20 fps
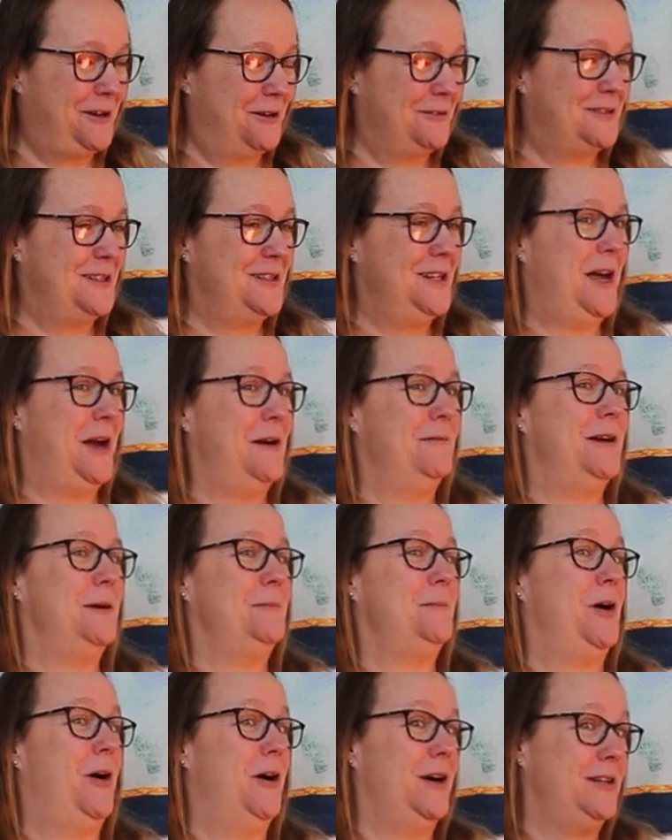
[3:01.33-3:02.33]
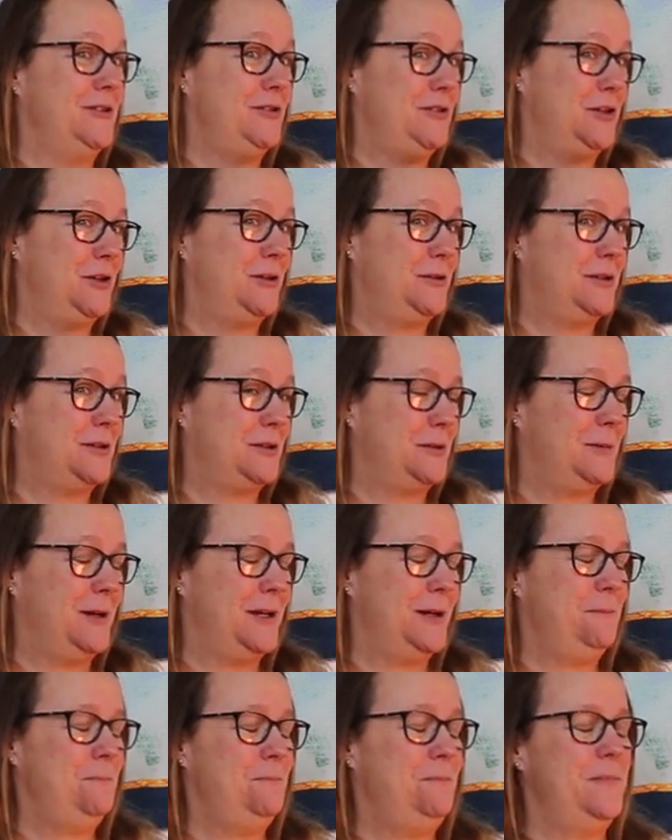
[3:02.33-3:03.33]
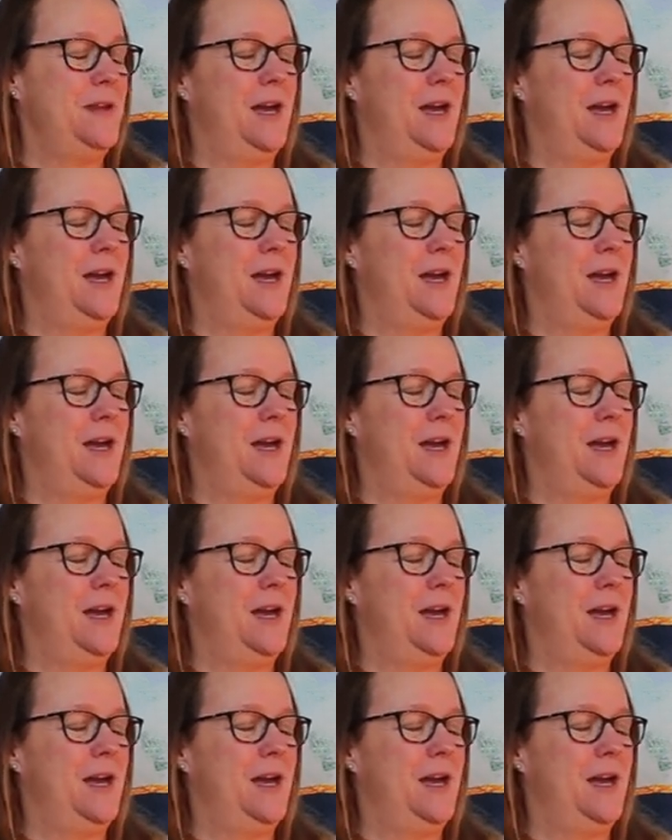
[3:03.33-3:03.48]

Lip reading: Got to know him, got introduced to him.